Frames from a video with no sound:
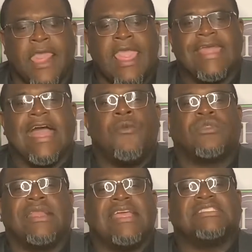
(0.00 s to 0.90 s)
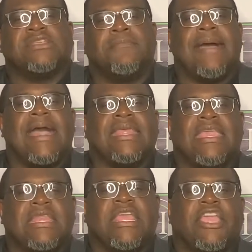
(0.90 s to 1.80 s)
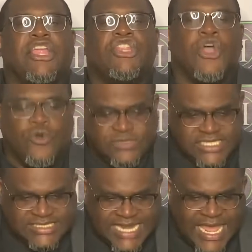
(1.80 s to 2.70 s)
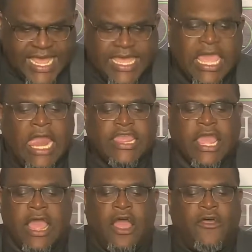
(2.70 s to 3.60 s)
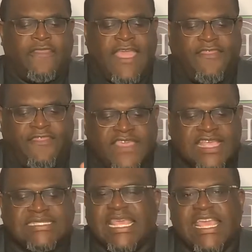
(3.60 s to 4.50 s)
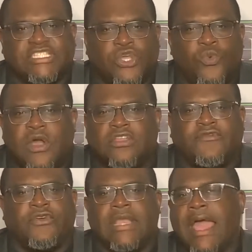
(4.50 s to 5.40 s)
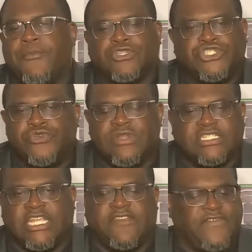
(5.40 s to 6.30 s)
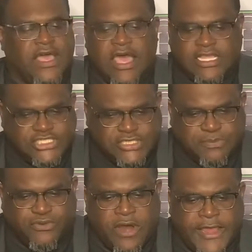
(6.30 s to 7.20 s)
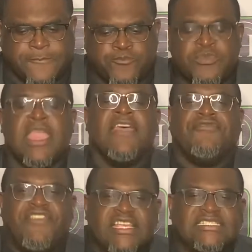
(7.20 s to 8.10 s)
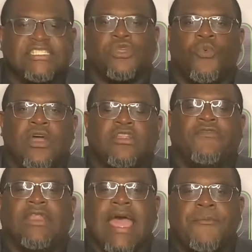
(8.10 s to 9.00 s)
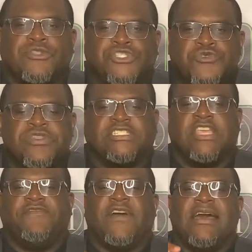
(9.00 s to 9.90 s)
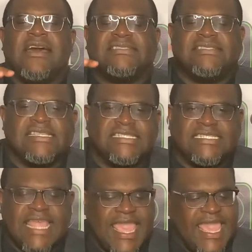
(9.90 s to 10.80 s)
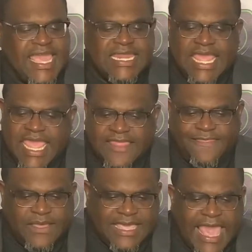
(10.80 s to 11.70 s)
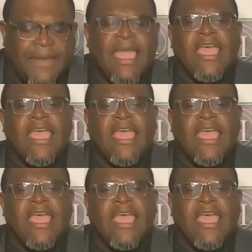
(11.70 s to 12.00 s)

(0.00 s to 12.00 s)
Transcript: And I want to let somebody in here know today uh, that this is a wonderful opportunity for us to pray. This is a wonderful opportunity for us to stand in the gap.